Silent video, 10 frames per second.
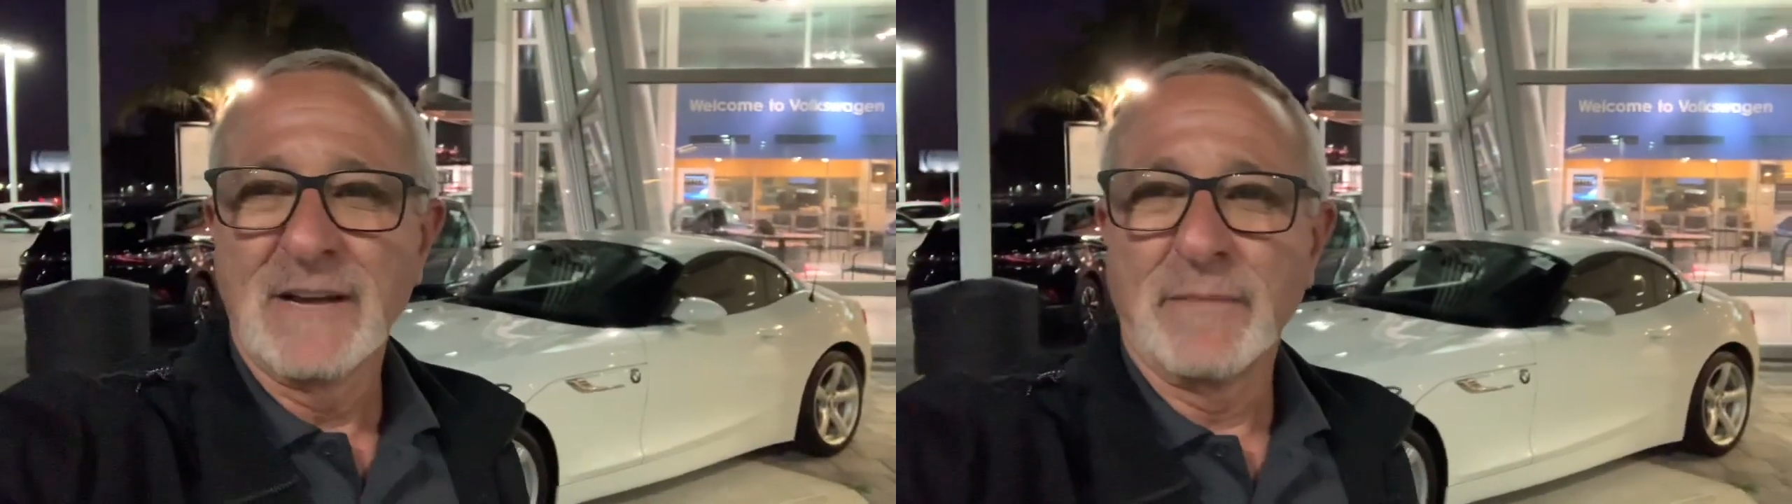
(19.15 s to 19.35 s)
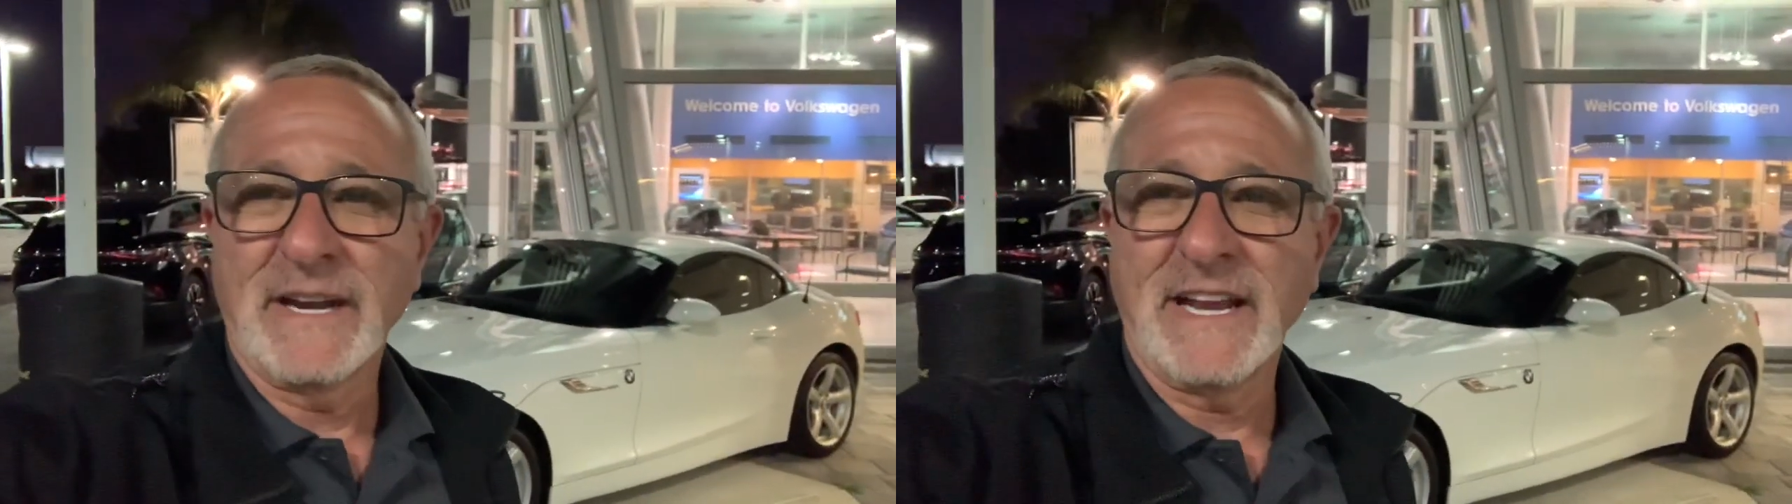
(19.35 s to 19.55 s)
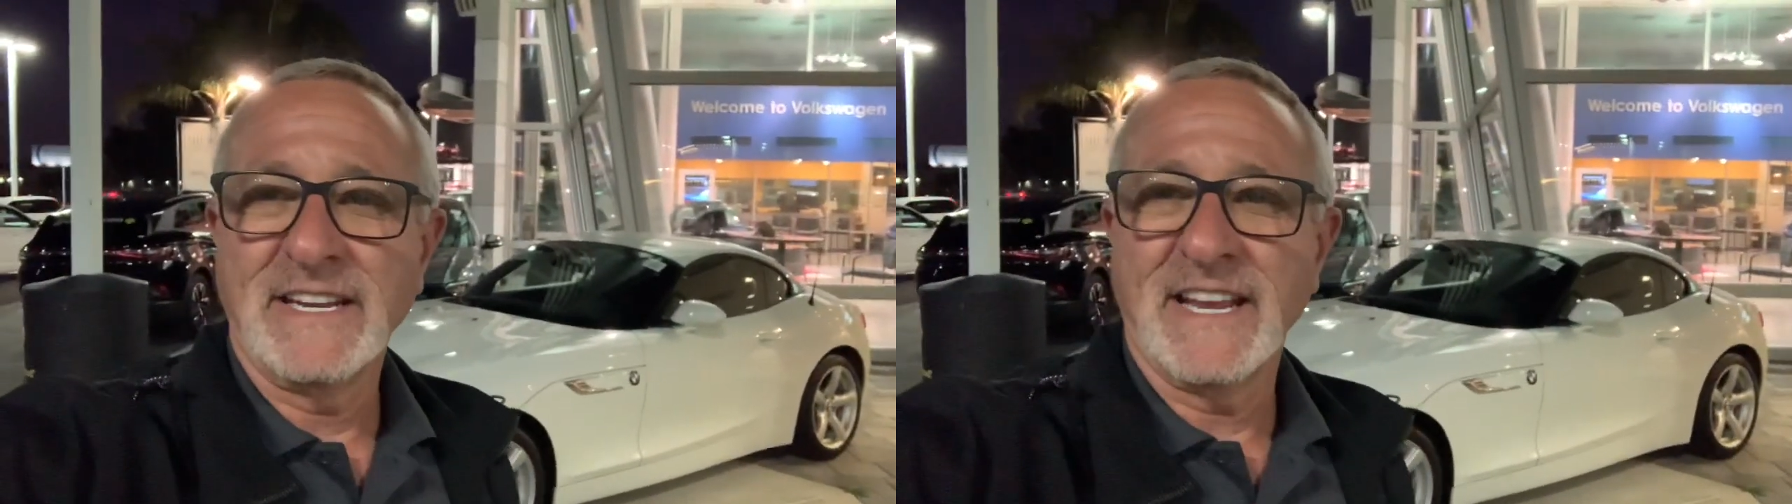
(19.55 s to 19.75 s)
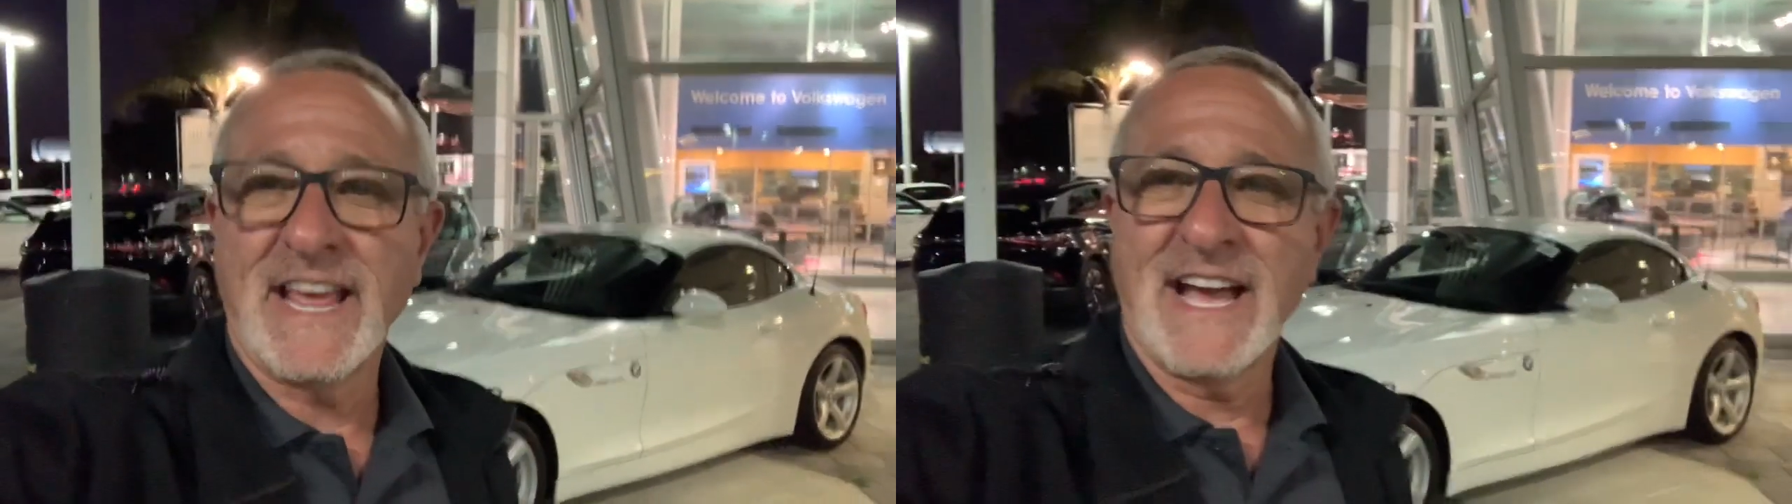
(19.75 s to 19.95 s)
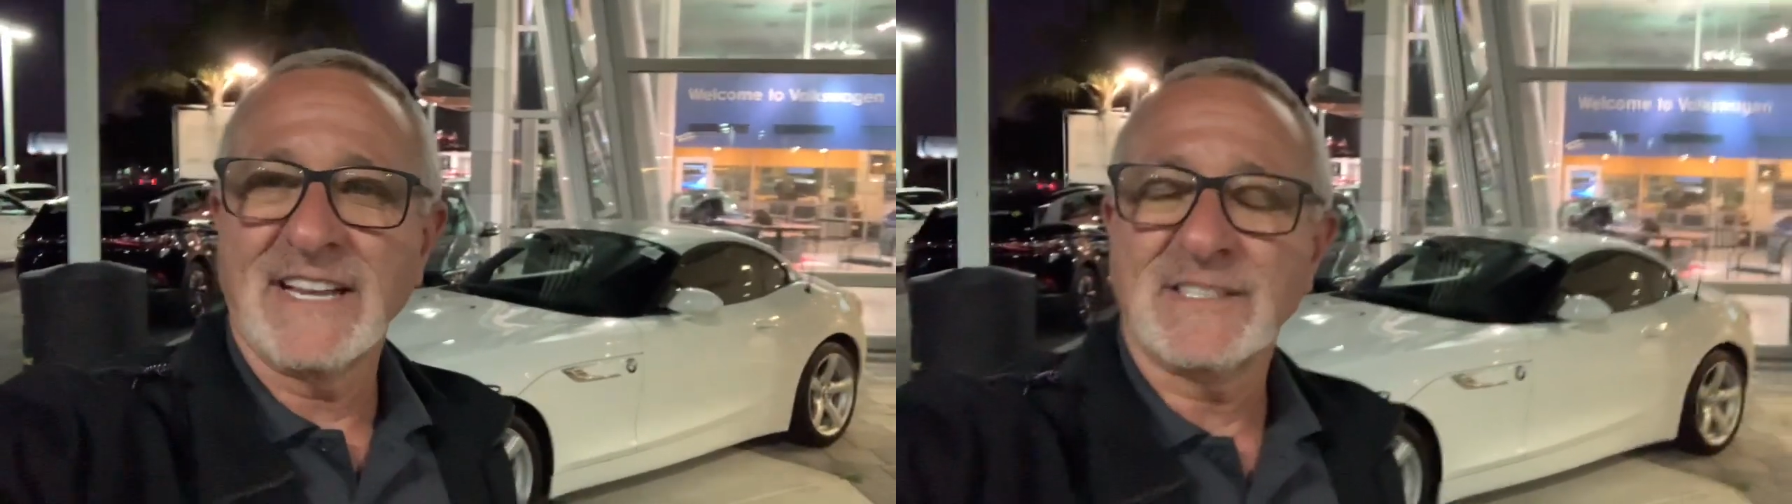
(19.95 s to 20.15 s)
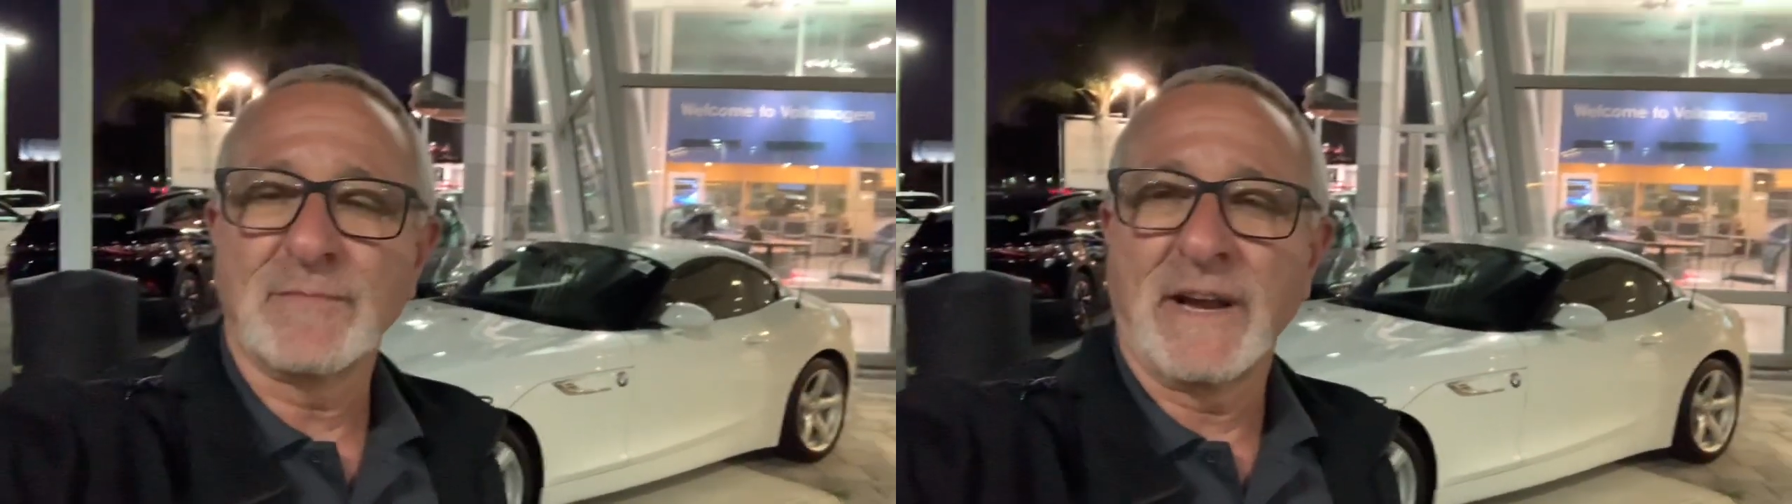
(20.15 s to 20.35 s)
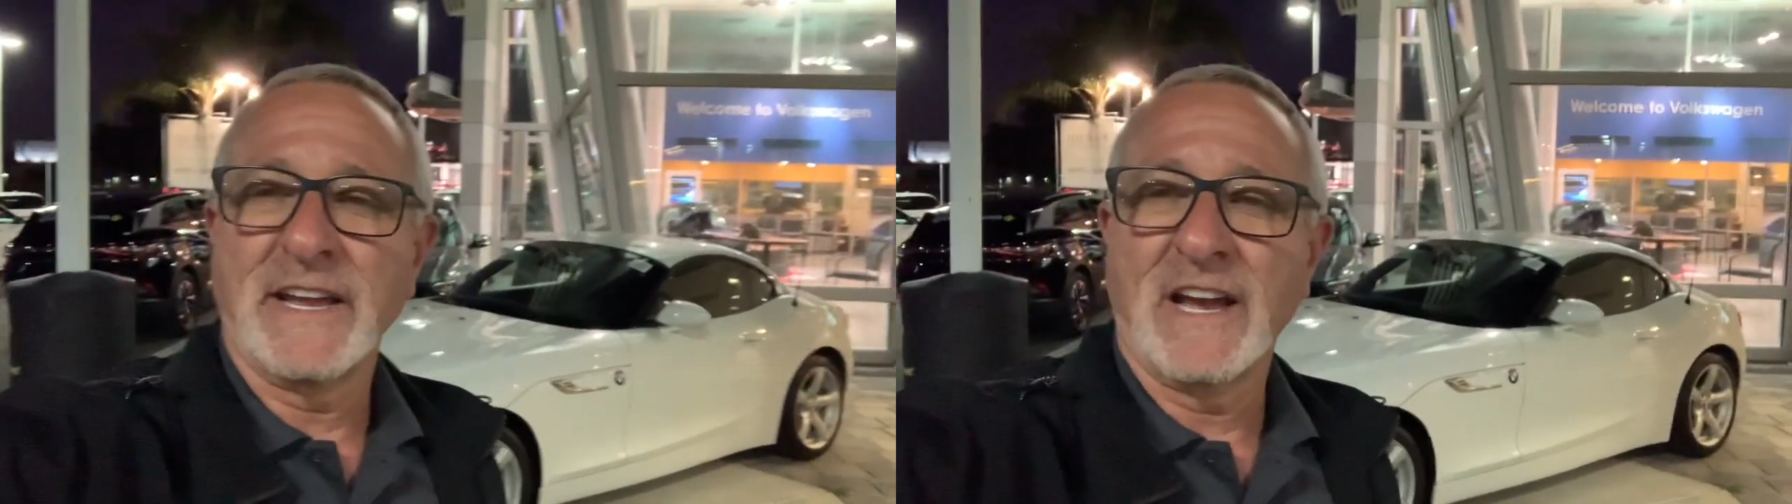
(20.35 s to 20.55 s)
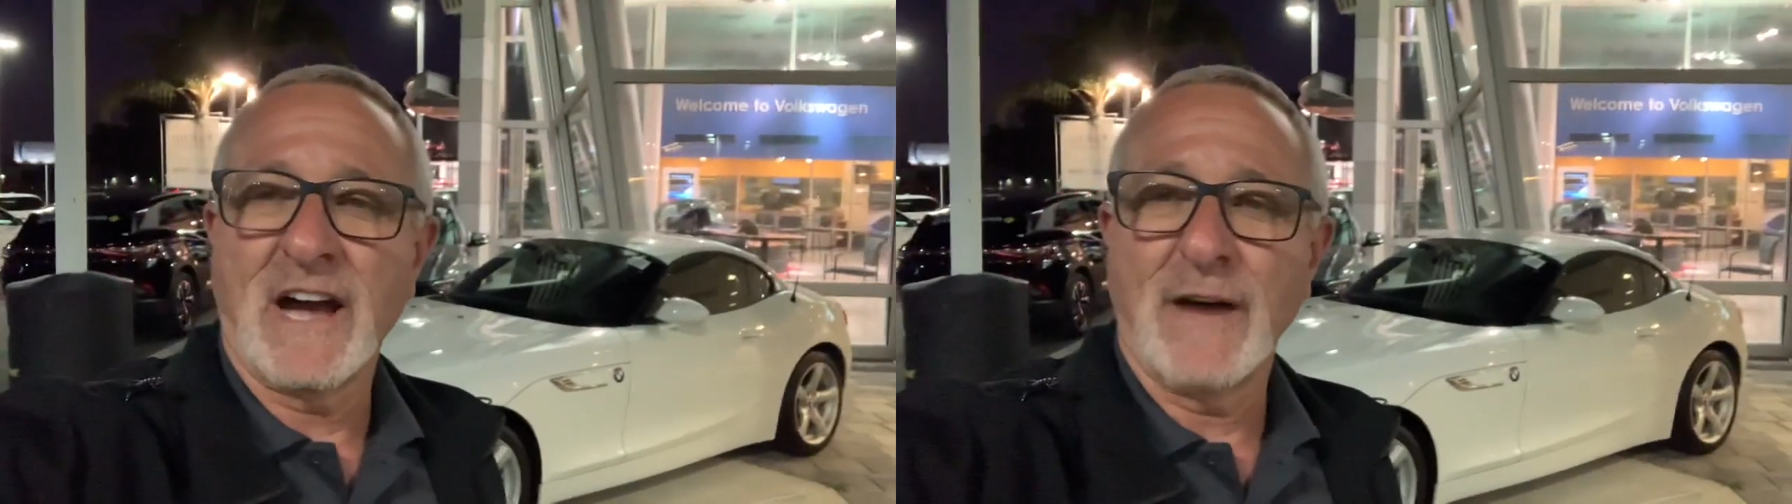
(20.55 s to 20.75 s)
but I did ask my uh,